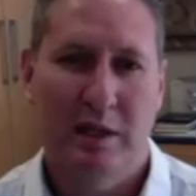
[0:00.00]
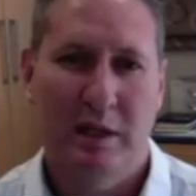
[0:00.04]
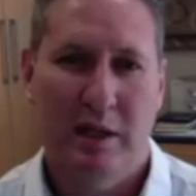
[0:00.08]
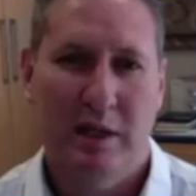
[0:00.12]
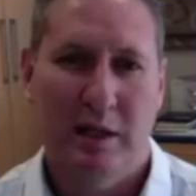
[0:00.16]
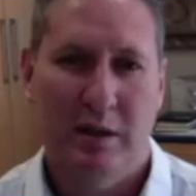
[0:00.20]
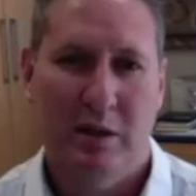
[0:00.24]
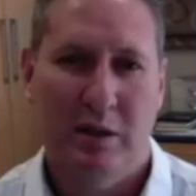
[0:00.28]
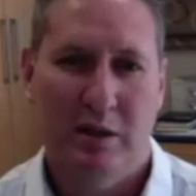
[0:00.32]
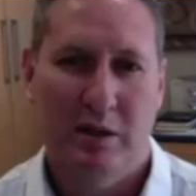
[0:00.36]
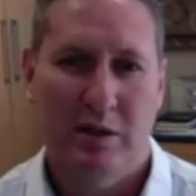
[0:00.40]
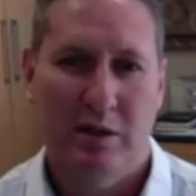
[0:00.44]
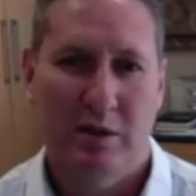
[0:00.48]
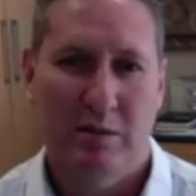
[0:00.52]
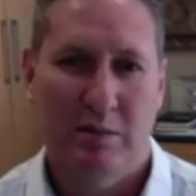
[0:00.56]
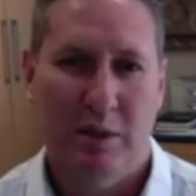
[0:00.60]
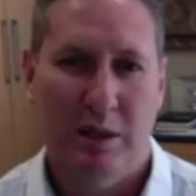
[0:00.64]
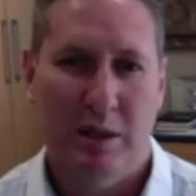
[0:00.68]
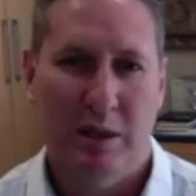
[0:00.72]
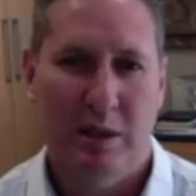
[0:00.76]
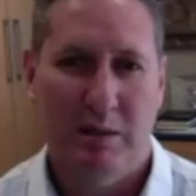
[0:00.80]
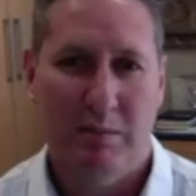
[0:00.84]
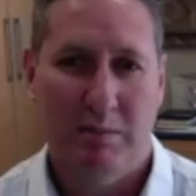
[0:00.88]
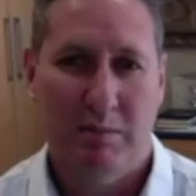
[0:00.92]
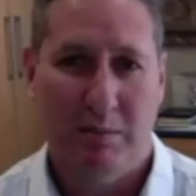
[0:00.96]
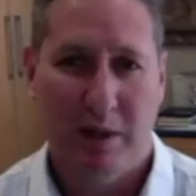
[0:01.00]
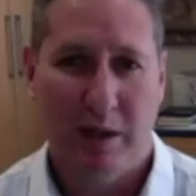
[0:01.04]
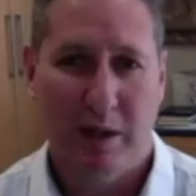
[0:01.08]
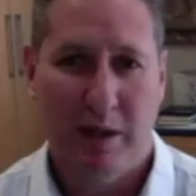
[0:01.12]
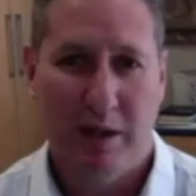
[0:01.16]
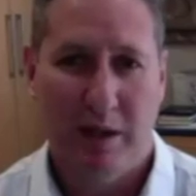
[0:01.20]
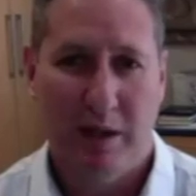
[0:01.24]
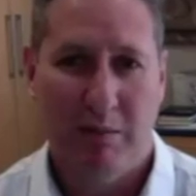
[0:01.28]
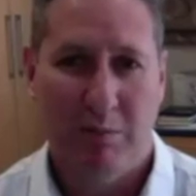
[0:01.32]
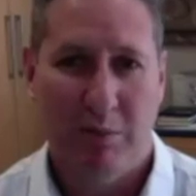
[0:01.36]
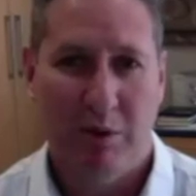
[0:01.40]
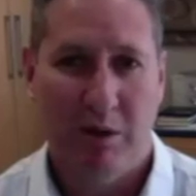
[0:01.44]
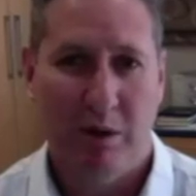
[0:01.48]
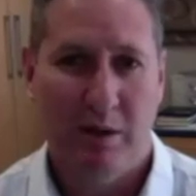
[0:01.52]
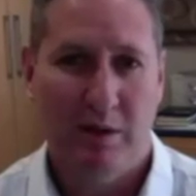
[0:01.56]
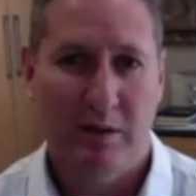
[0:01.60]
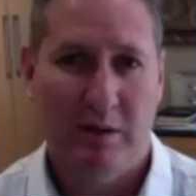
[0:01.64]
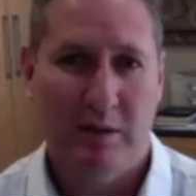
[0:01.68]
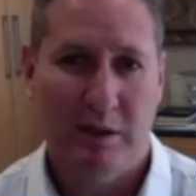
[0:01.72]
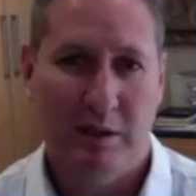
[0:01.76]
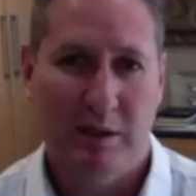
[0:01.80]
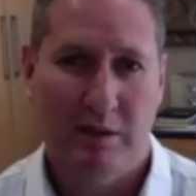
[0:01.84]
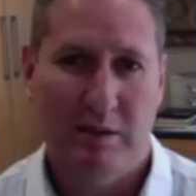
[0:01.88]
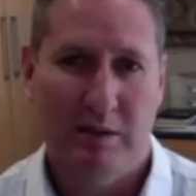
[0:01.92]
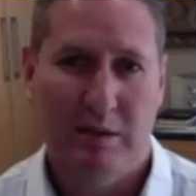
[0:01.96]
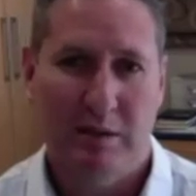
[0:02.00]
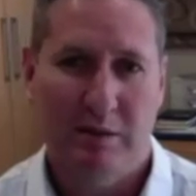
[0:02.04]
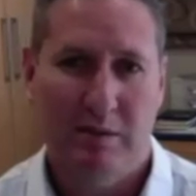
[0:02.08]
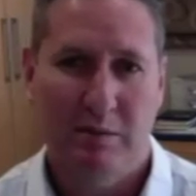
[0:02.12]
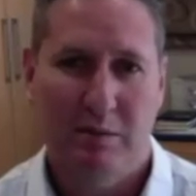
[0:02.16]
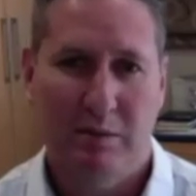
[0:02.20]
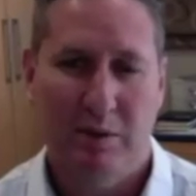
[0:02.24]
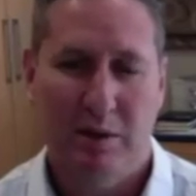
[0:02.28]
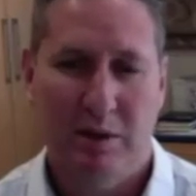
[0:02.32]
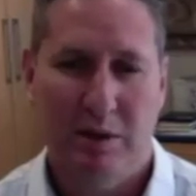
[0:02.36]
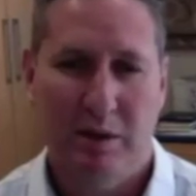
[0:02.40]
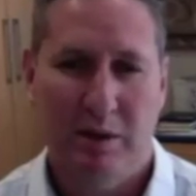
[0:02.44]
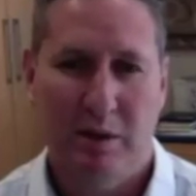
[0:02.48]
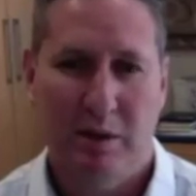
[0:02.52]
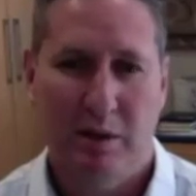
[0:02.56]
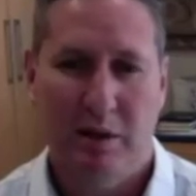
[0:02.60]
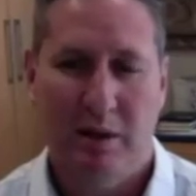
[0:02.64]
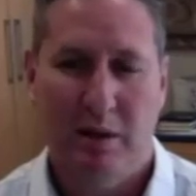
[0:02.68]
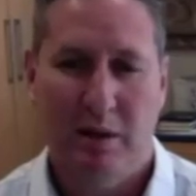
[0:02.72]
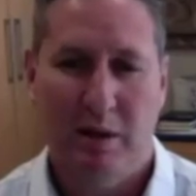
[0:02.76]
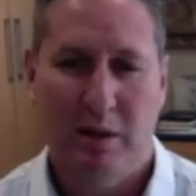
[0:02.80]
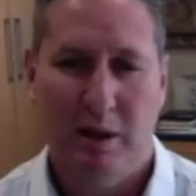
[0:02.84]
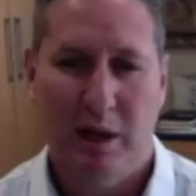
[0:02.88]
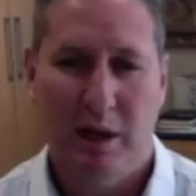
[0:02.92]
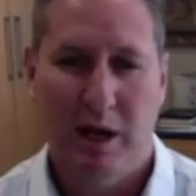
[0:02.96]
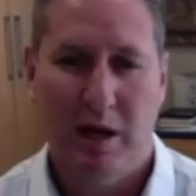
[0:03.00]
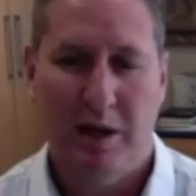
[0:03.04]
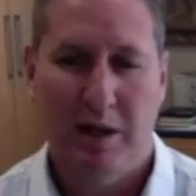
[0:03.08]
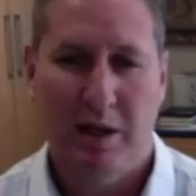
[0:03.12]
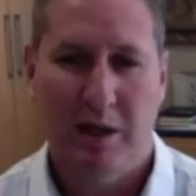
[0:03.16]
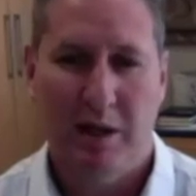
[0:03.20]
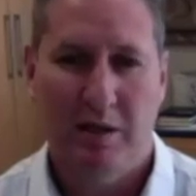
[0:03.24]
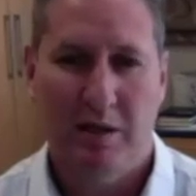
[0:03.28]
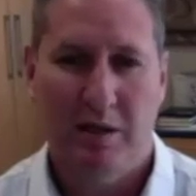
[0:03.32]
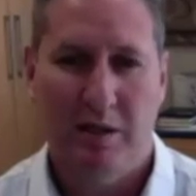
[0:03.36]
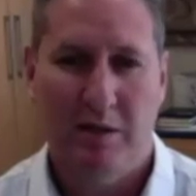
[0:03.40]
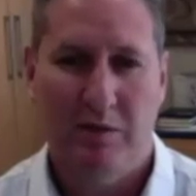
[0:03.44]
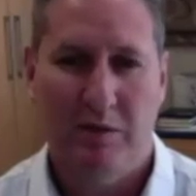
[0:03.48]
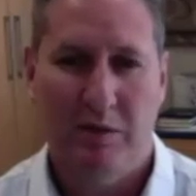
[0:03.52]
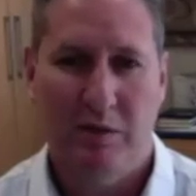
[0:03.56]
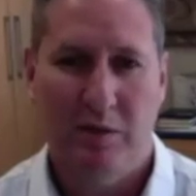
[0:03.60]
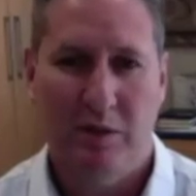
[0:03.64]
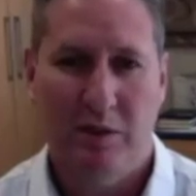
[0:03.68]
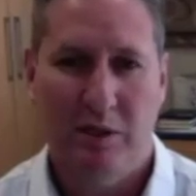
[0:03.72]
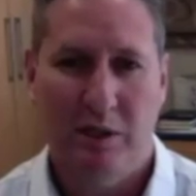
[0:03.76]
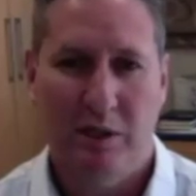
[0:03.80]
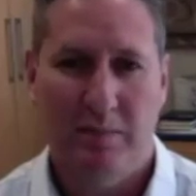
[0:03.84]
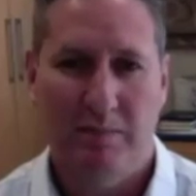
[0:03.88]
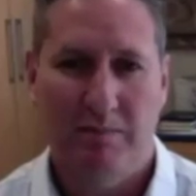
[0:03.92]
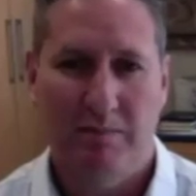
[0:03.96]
and not to be playing politics with uh, our energy future.